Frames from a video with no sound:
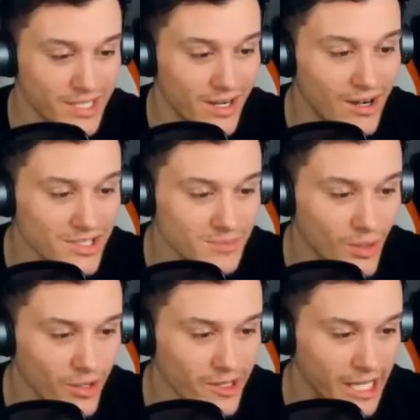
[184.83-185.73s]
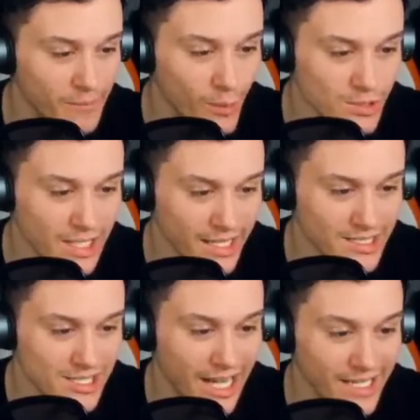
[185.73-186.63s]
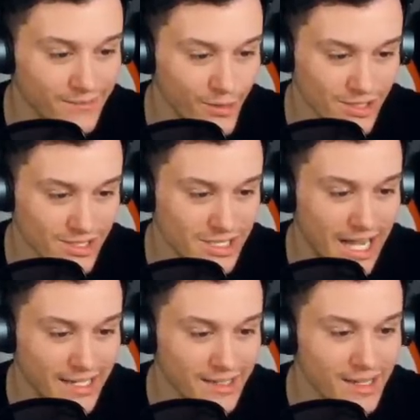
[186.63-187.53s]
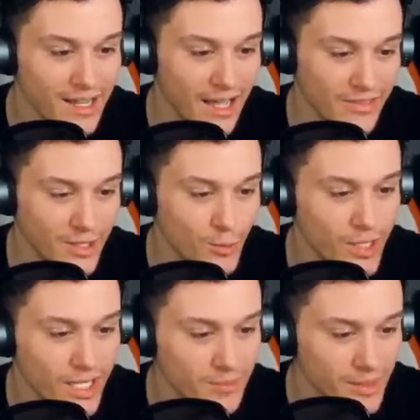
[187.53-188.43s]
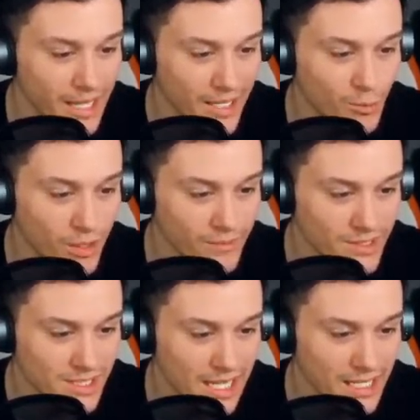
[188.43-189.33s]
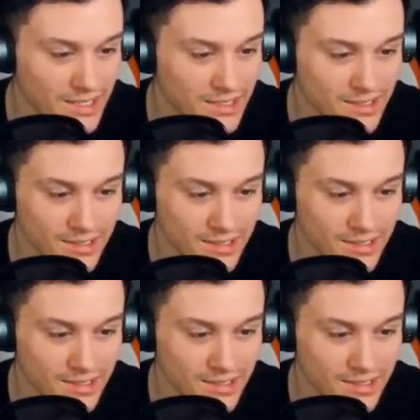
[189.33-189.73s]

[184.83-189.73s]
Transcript: there are some other game modes like Titan versus Titan. I think we're going to be like one of these guys.